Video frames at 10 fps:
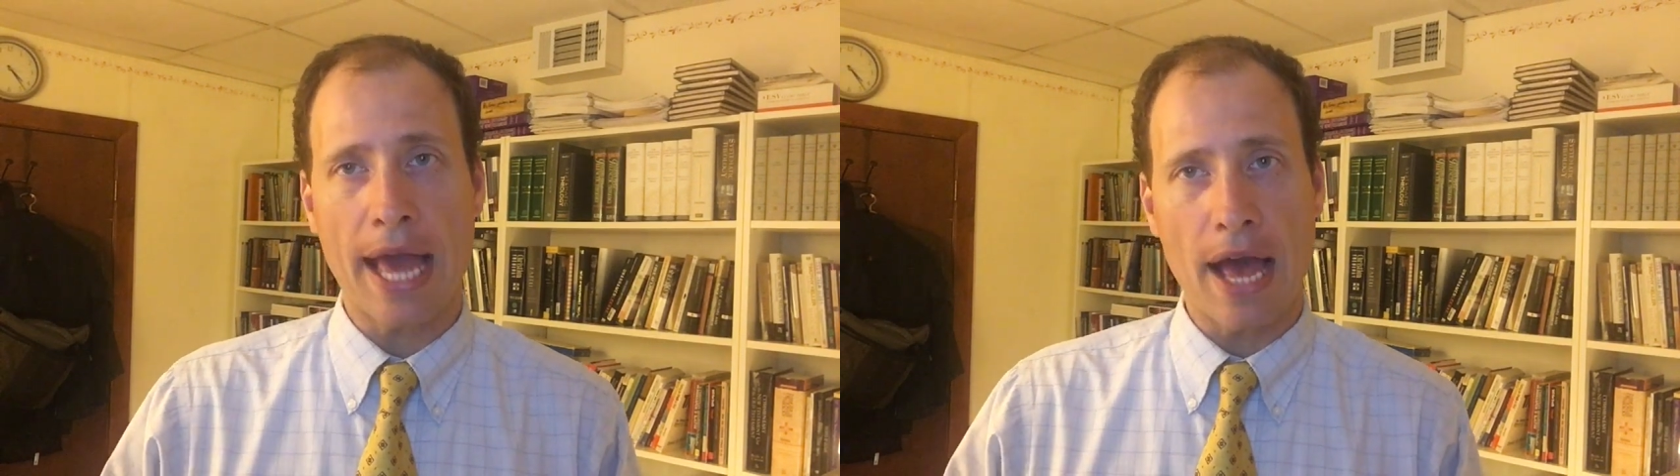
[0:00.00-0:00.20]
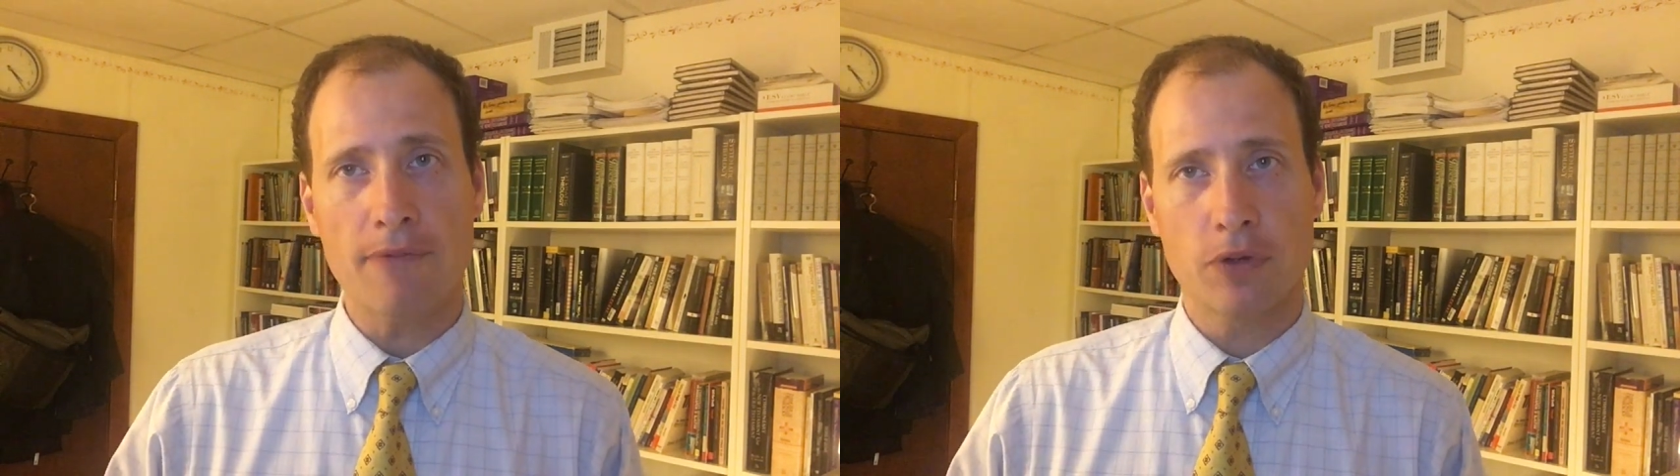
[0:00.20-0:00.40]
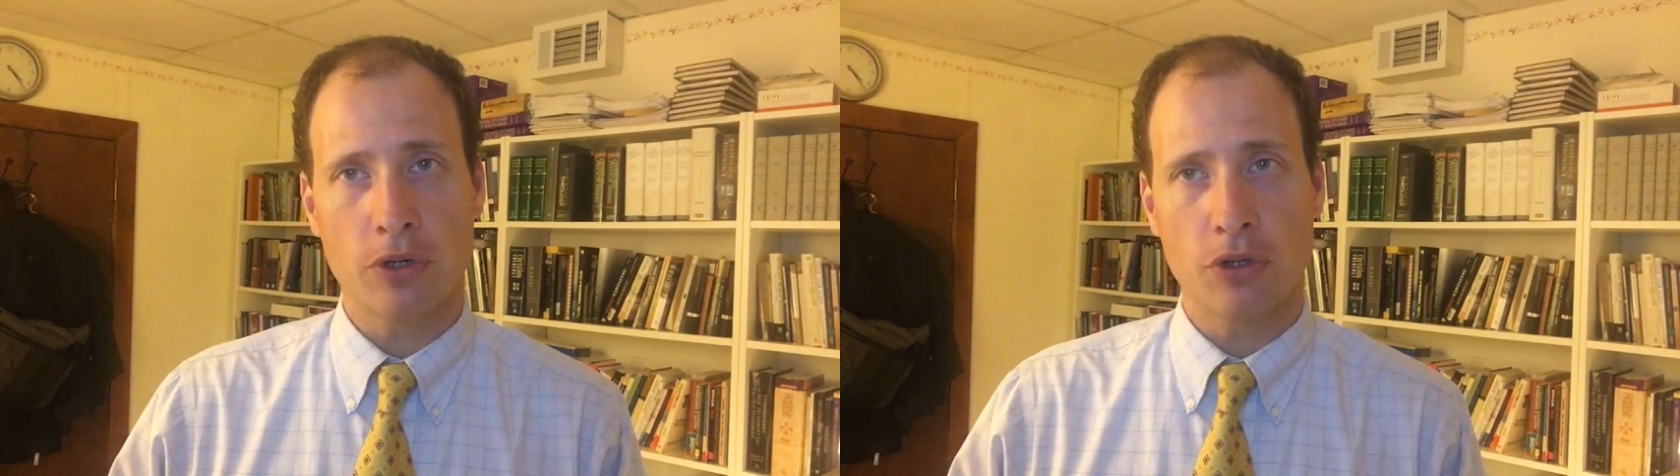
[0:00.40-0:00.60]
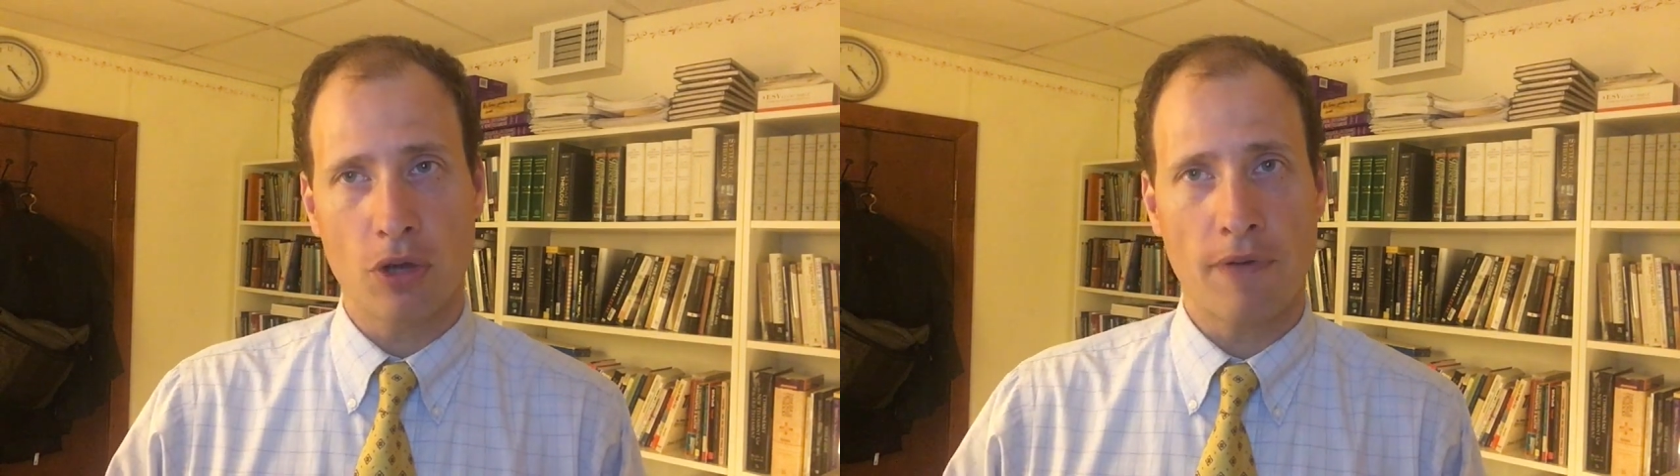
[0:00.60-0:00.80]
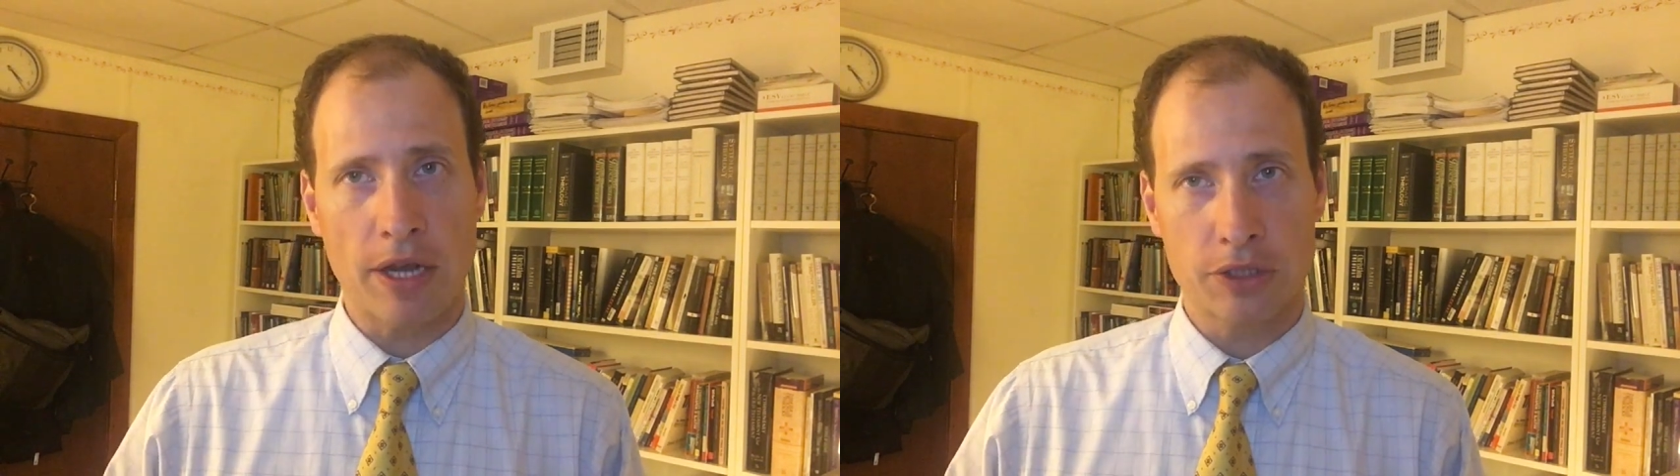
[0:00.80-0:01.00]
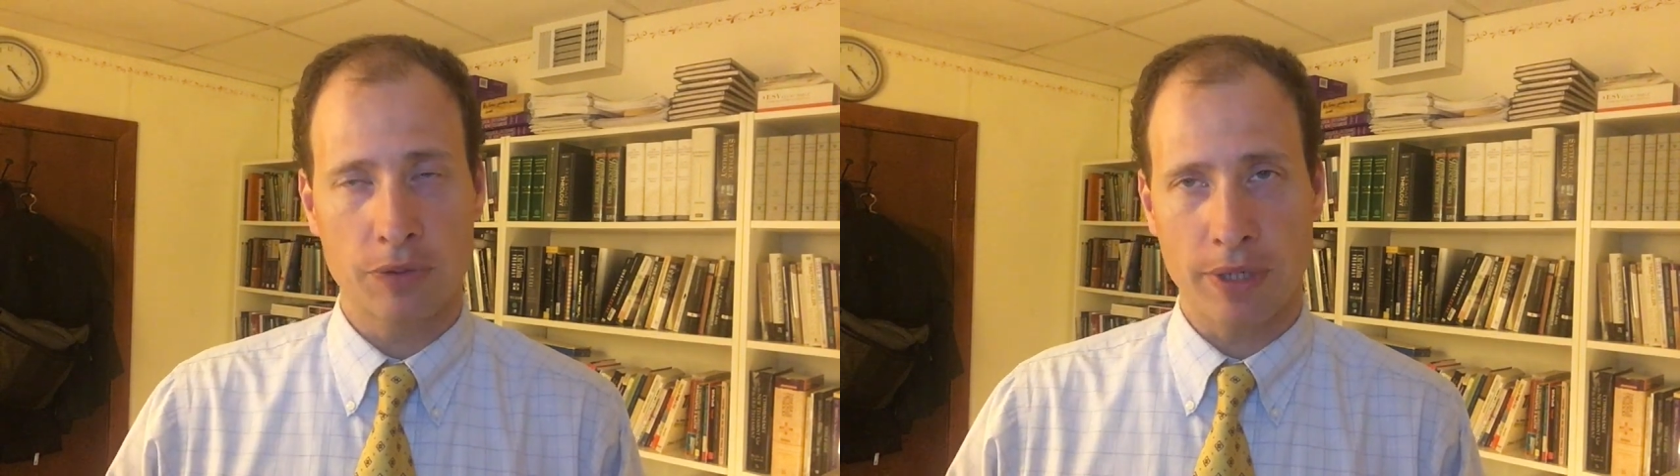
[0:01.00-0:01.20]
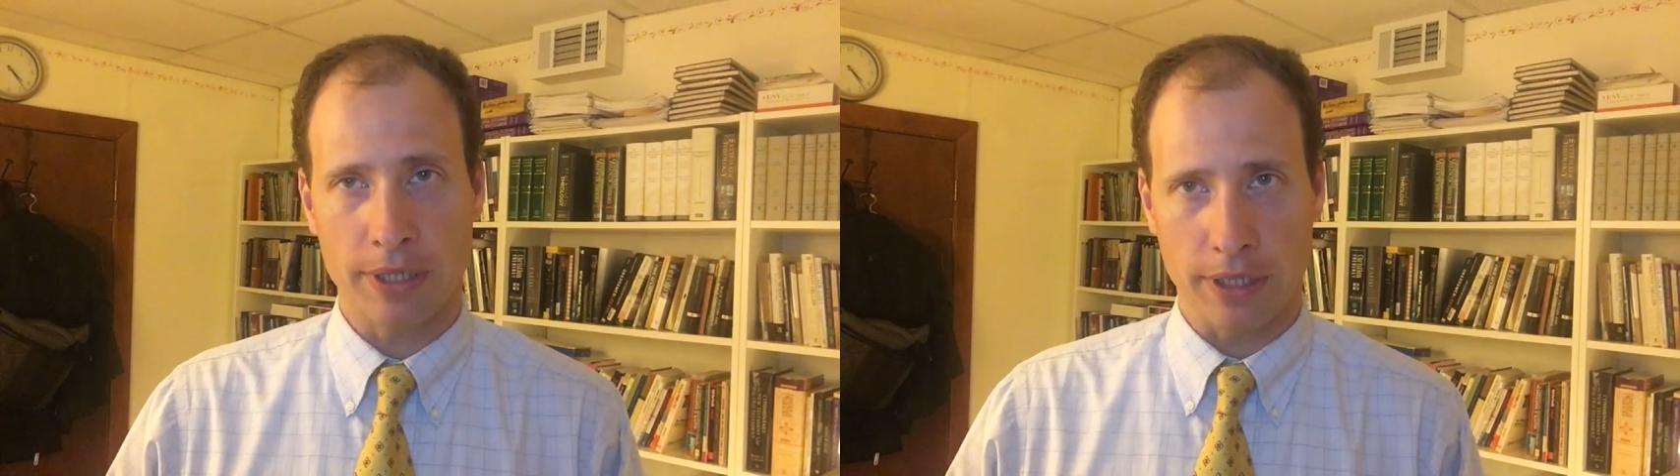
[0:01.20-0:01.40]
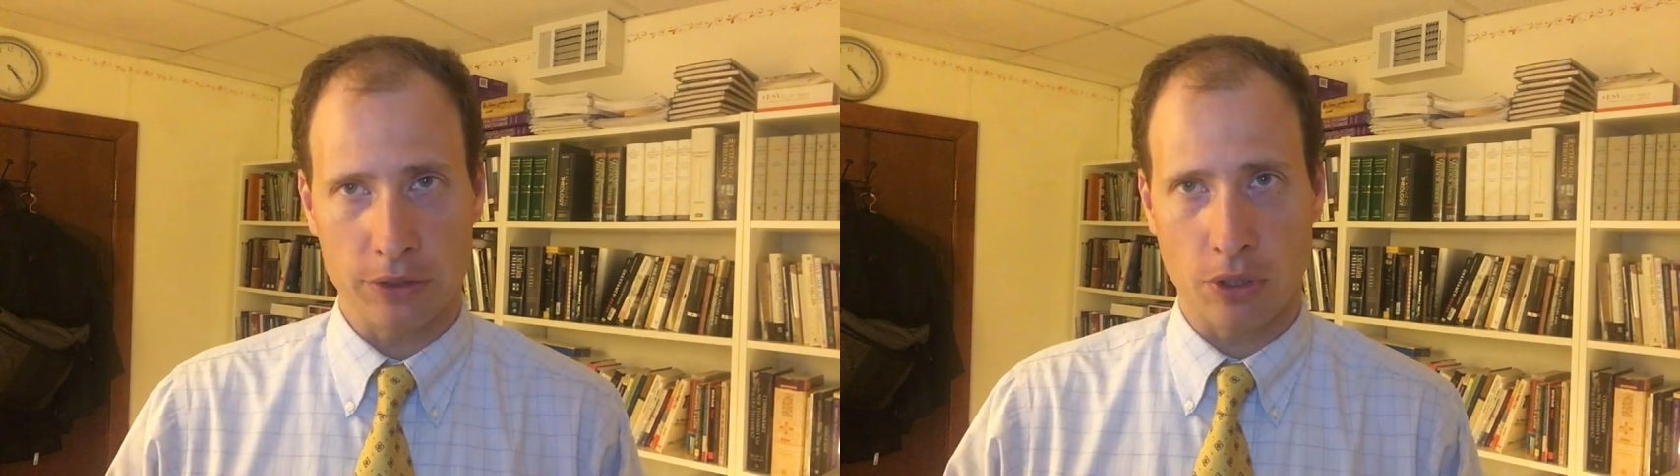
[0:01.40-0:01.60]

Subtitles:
after you have actually written it.